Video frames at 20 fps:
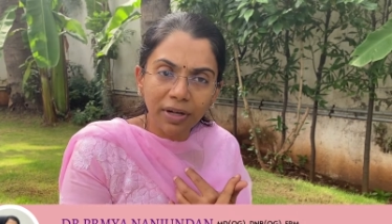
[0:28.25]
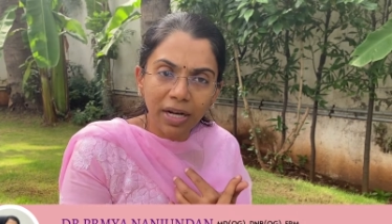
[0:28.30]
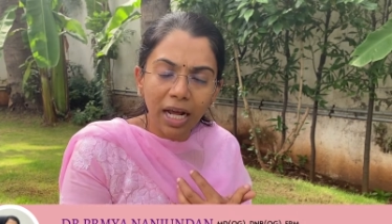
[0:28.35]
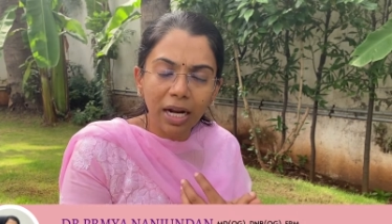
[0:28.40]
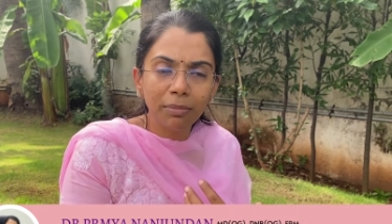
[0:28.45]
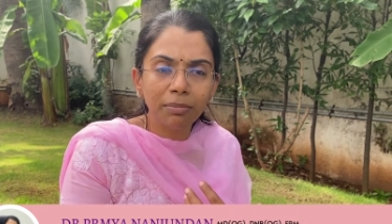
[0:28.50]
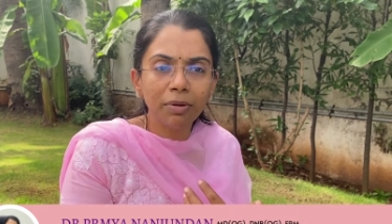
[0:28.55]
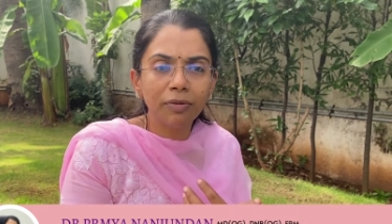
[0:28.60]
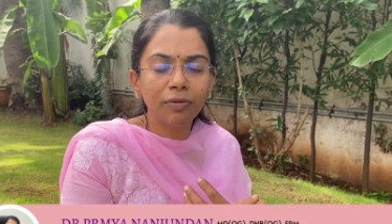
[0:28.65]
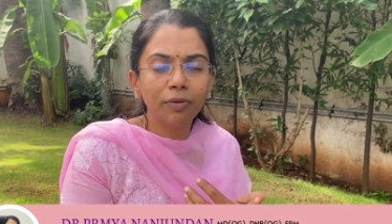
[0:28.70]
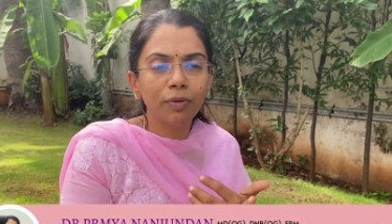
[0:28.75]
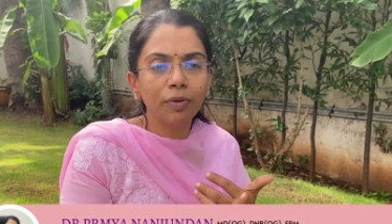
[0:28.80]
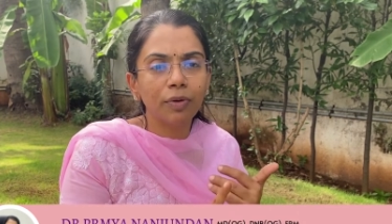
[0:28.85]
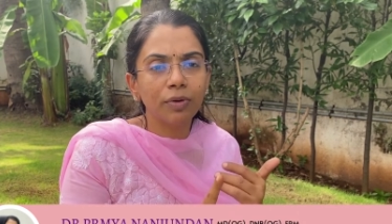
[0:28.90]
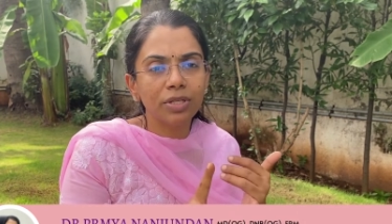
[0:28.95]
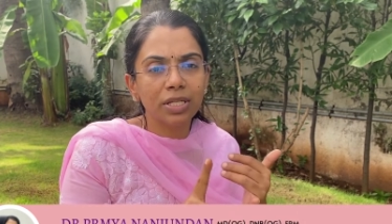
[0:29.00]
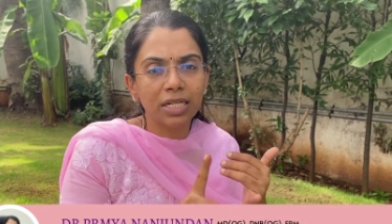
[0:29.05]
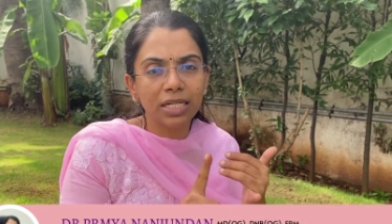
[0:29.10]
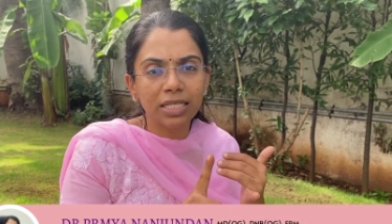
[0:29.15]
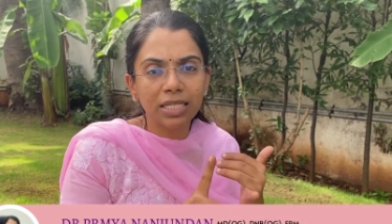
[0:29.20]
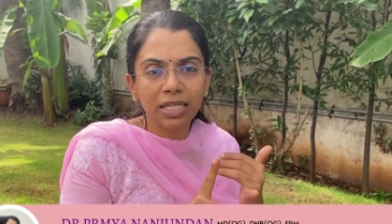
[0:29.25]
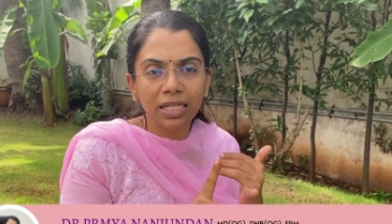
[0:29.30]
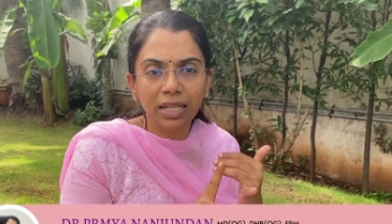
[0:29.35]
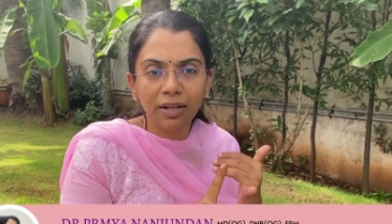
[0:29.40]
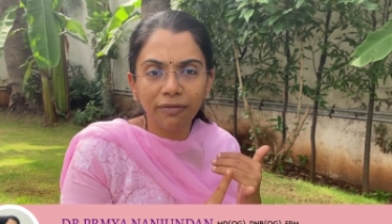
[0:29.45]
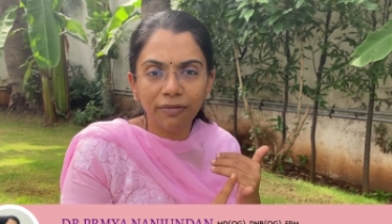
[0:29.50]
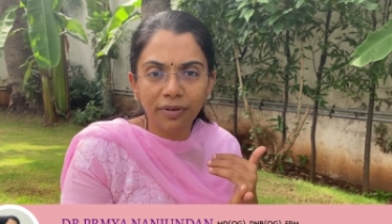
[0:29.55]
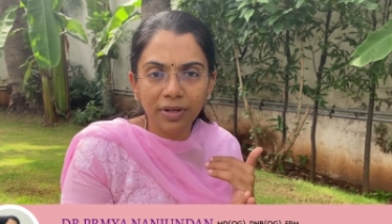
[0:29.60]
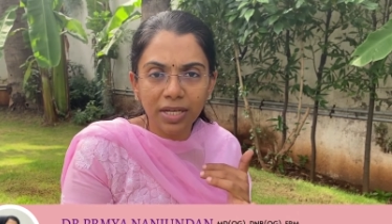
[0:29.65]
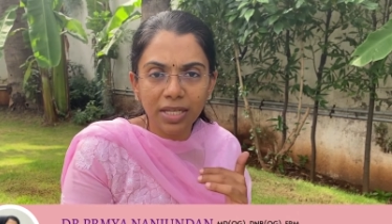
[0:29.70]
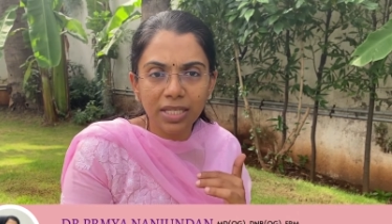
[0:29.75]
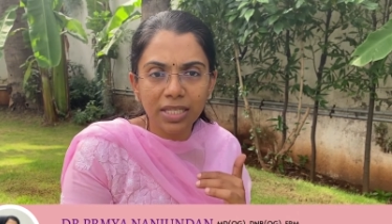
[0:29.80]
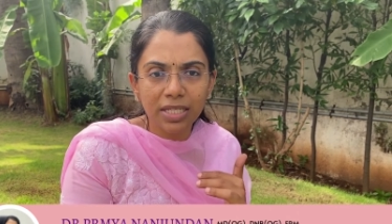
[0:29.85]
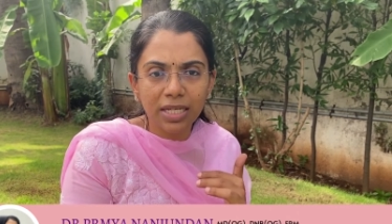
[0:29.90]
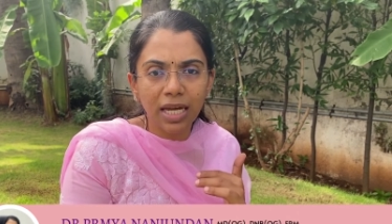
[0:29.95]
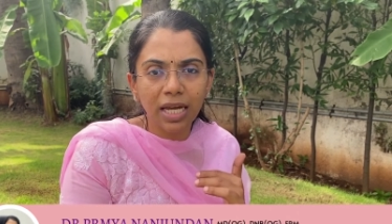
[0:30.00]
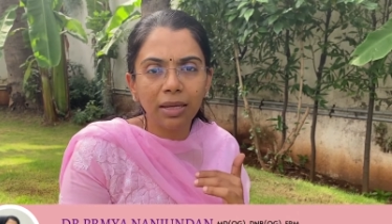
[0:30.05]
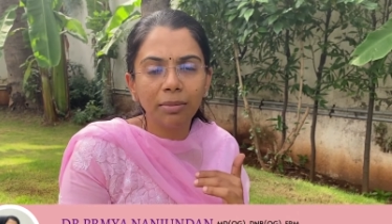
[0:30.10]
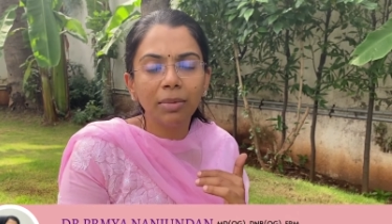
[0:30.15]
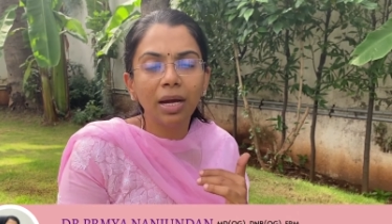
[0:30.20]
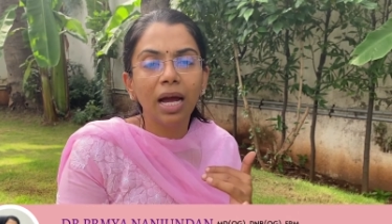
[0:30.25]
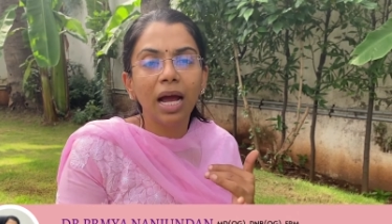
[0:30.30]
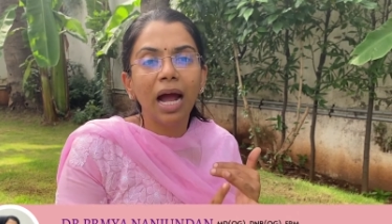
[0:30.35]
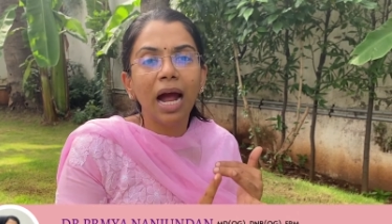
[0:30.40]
done before or is it the first time